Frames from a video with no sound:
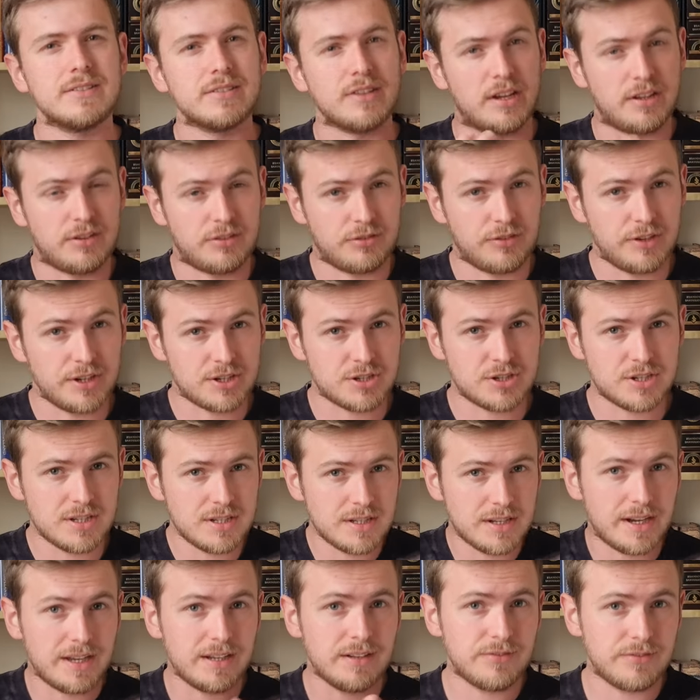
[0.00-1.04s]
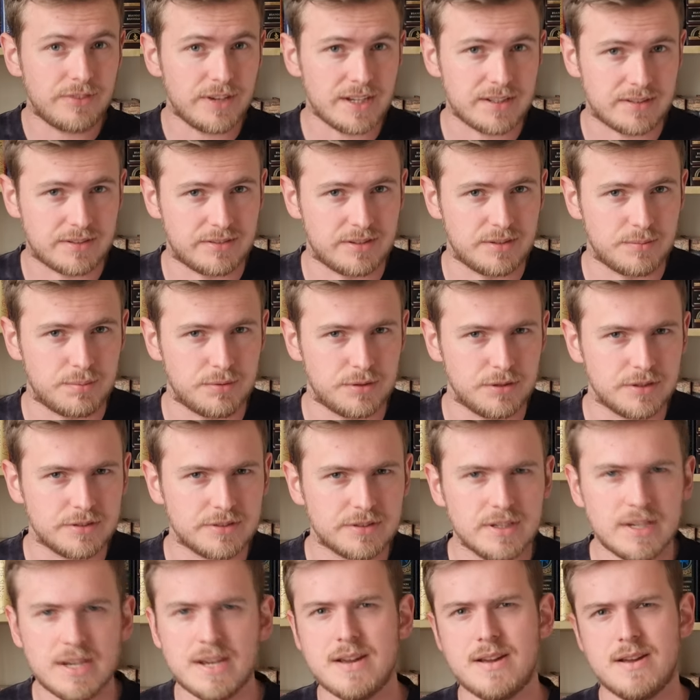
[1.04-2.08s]
science fiction and fantasy
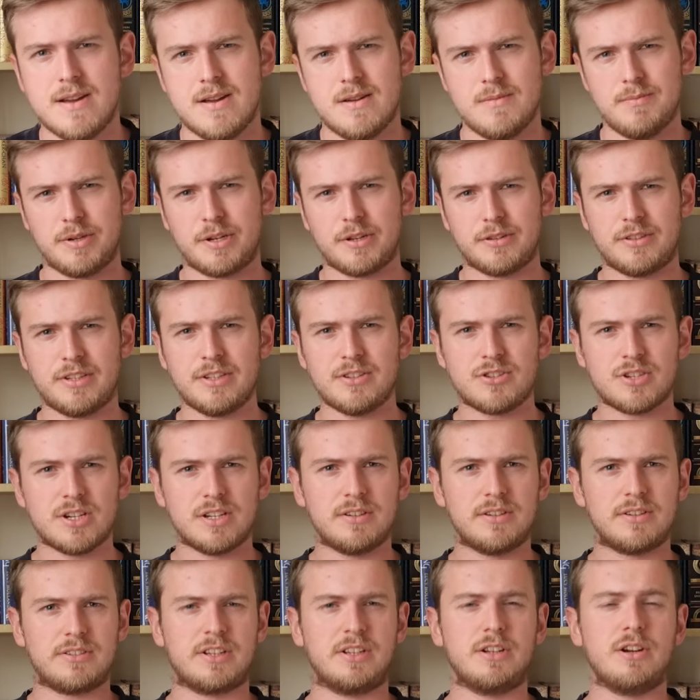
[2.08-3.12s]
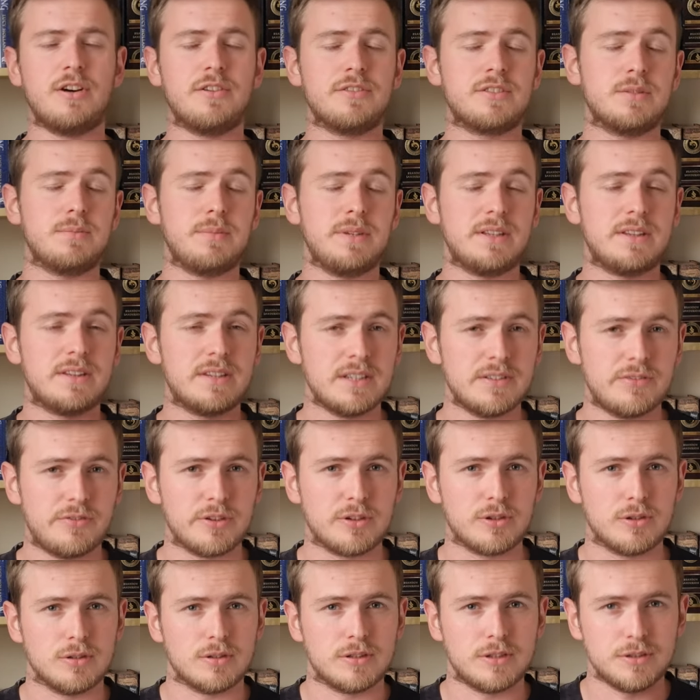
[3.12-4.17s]
books, because these genres can often be
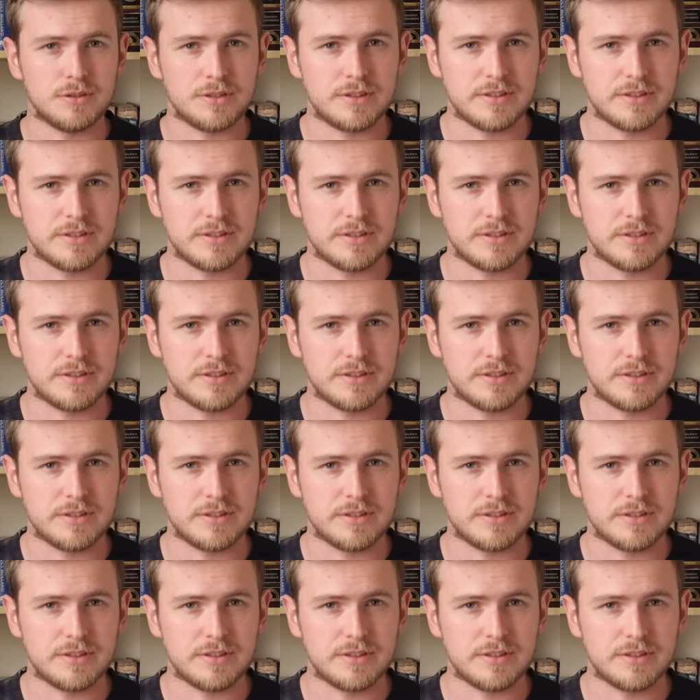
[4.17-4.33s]
difficult to